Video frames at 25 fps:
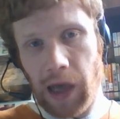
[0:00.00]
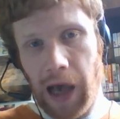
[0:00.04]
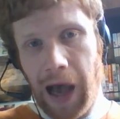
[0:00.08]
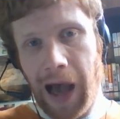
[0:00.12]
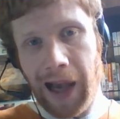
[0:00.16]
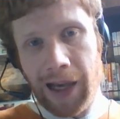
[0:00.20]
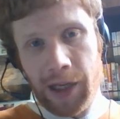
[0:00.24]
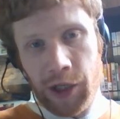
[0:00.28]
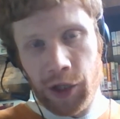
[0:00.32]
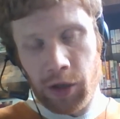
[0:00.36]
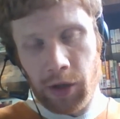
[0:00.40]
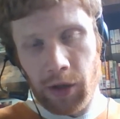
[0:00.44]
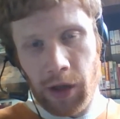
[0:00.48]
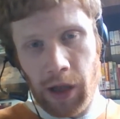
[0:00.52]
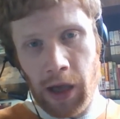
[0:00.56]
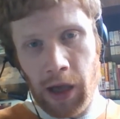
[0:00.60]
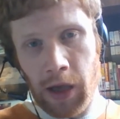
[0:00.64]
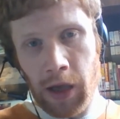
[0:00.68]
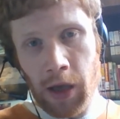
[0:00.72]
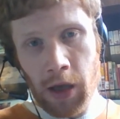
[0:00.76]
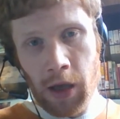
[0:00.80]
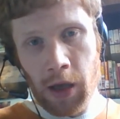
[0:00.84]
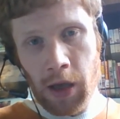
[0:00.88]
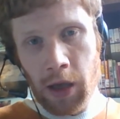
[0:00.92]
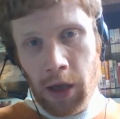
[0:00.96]
that
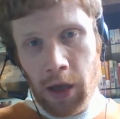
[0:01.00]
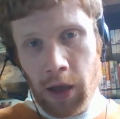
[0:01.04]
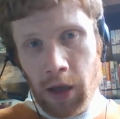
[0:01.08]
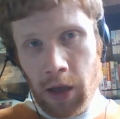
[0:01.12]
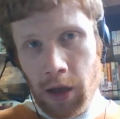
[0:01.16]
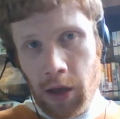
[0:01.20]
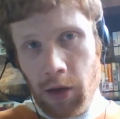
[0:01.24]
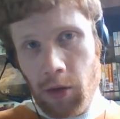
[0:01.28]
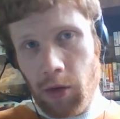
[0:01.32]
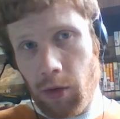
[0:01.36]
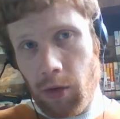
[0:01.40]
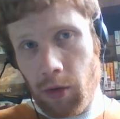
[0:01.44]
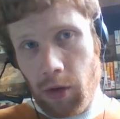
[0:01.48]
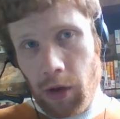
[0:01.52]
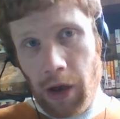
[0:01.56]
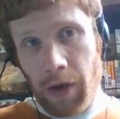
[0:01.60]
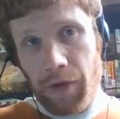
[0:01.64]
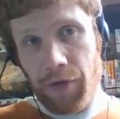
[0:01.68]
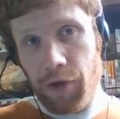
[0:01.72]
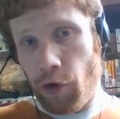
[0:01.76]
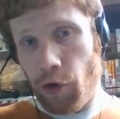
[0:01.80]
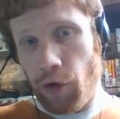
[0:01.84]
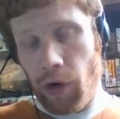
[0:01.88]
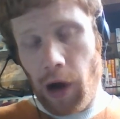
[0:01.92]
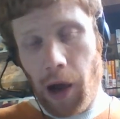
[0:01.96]
actually,
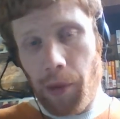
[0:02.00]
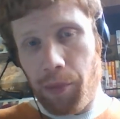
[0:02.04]
if you're